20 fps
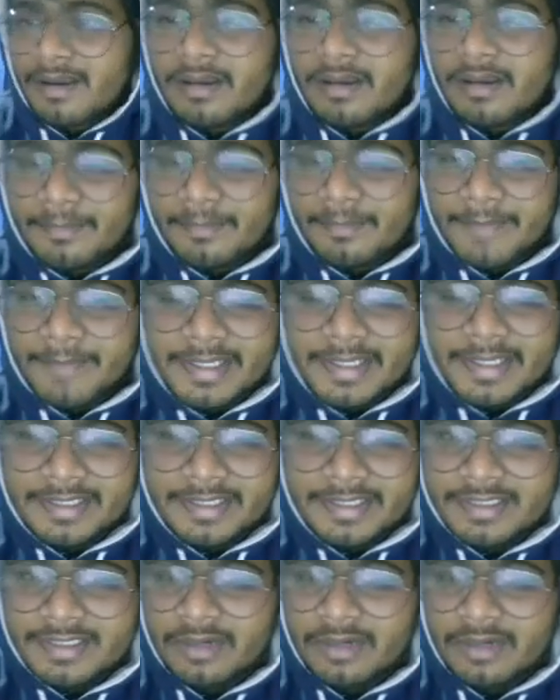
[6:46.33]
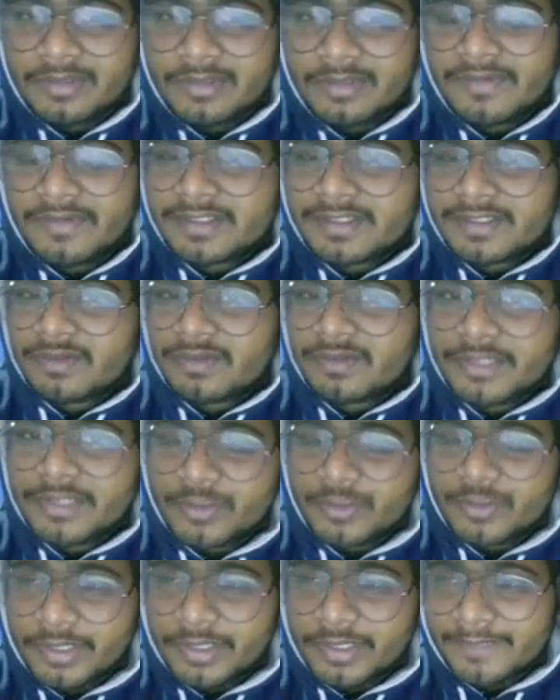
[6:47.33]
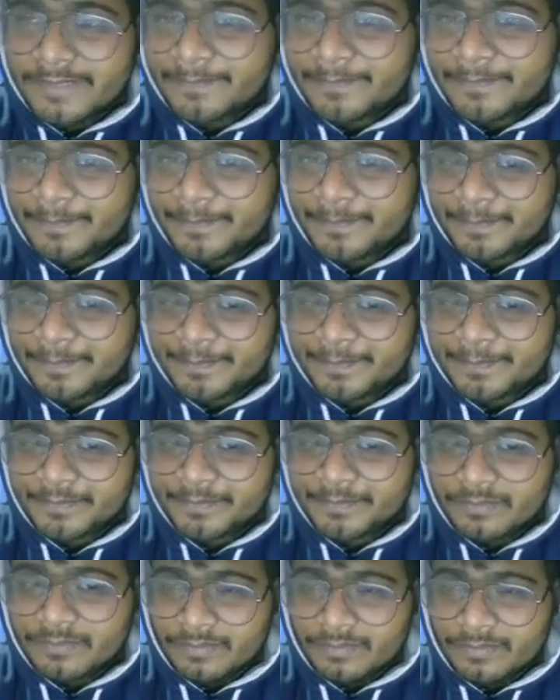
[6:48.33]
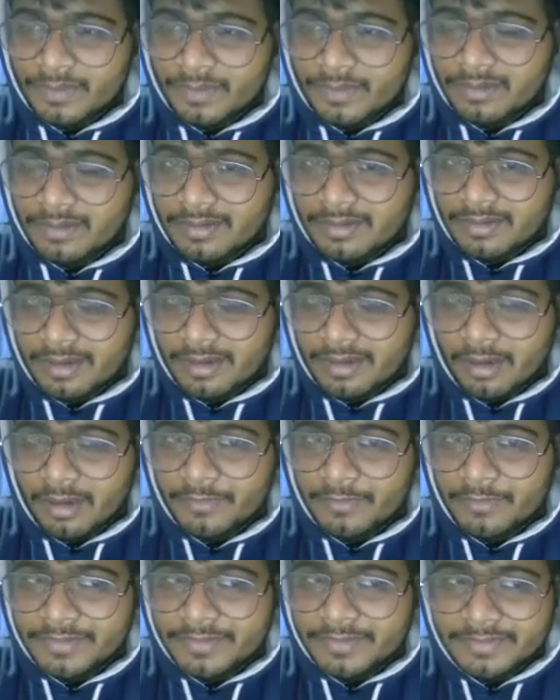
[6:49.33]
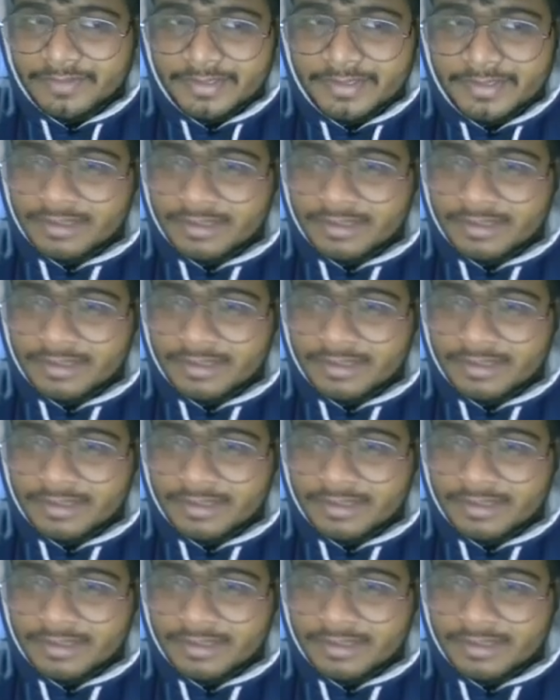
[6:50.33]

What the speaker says: Making sense how the function calling is working? How we retrace it? I'll